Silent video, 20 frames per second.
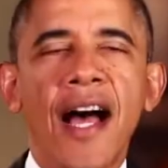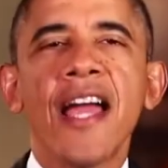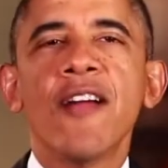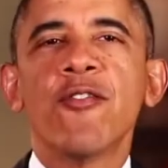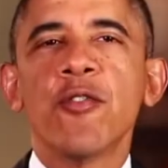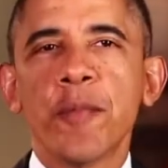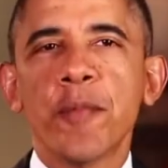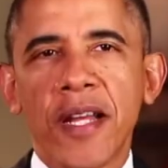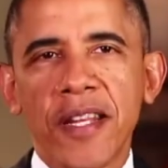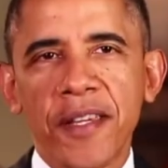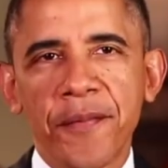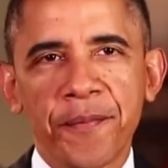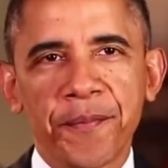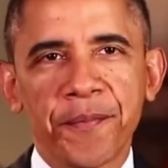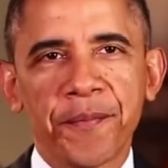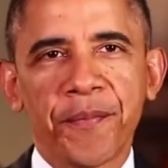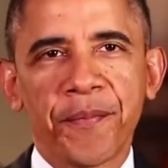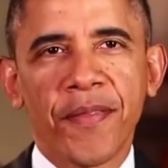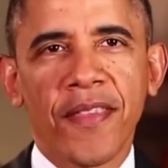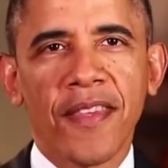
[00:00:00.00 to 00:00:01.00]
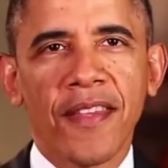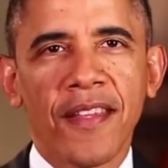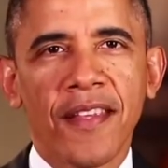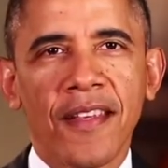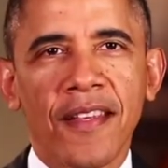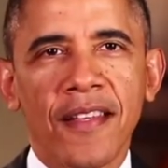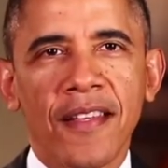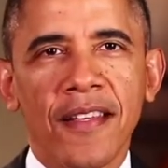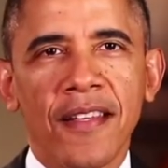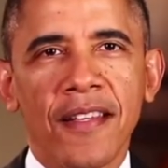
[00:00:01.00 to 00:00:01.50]
Hi, everybody.
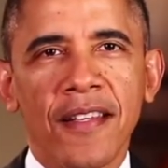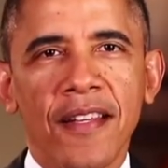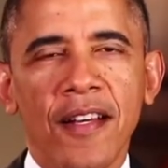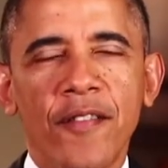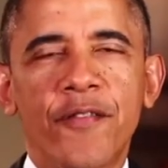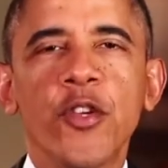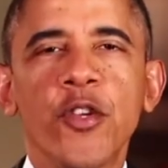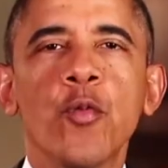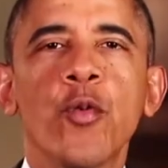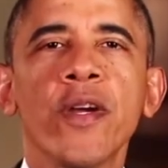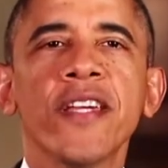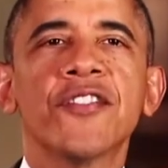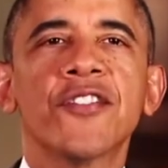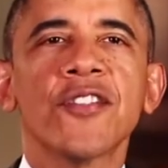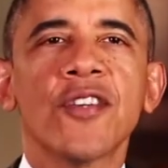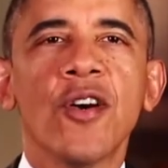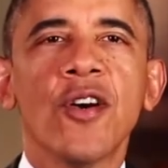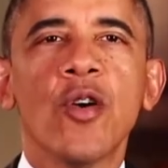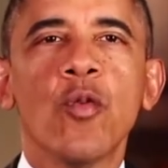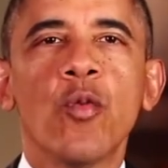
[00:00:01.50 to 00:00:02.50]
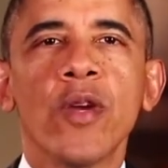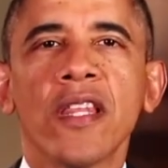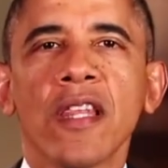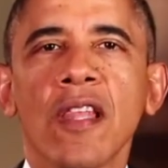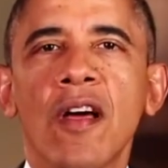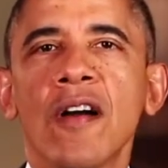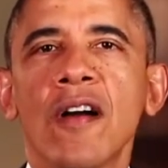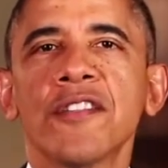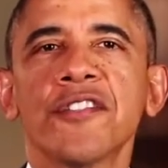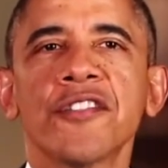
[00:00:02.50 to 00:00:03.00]
A few weeks ago, we
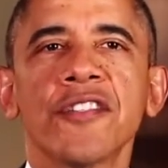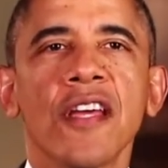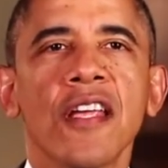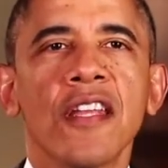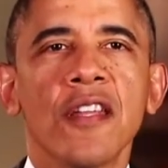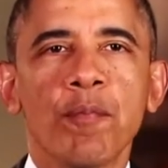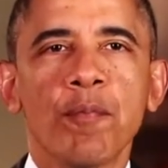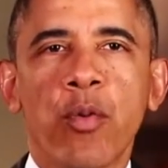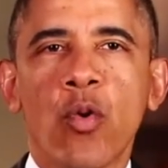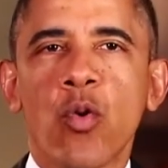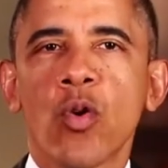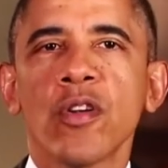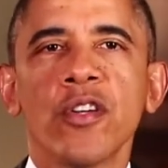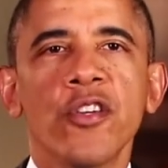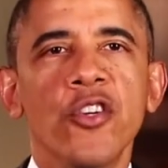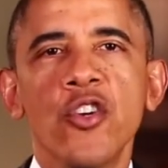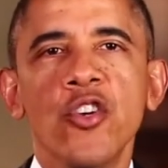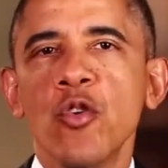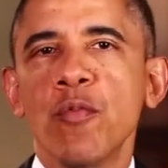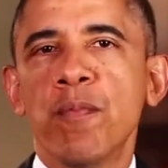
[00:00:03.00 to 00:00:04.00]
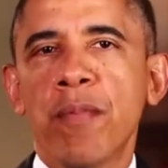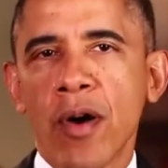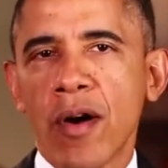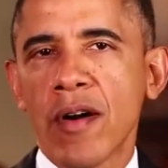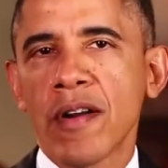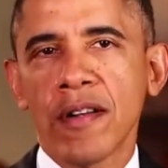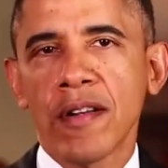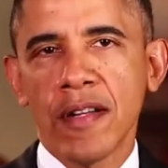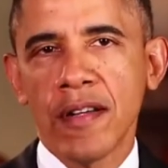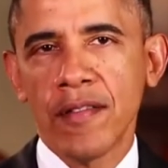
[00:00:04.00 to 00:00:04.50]
launched an important new
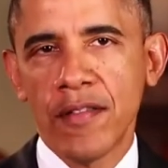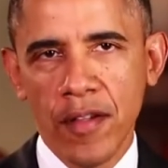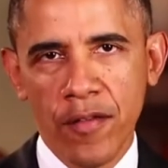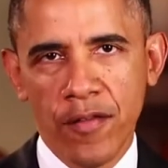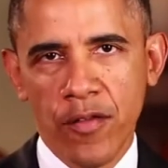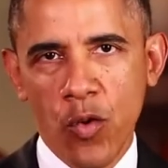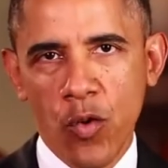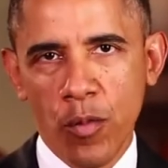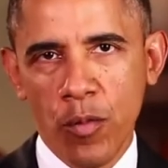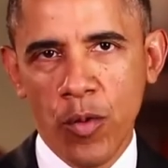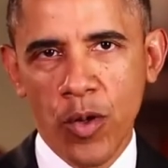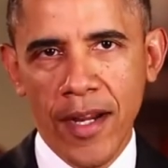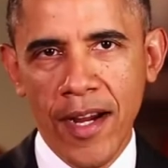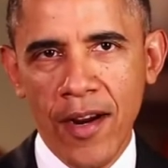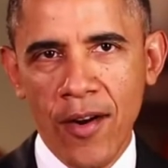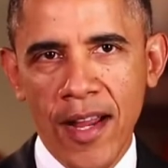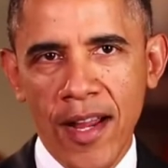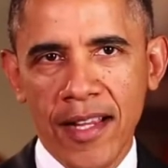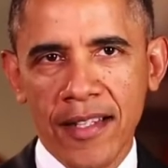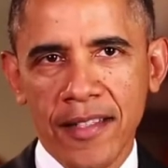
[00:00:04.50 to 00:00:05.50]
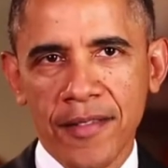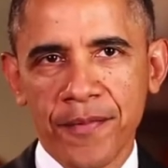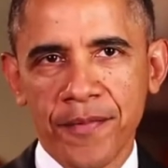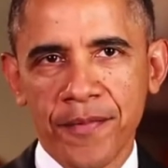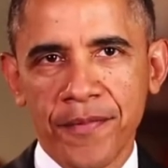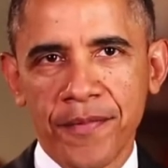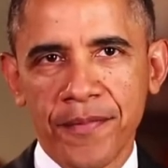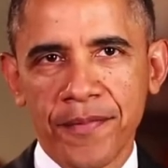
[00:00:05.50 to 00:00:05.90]
part of the Affordable Care Act.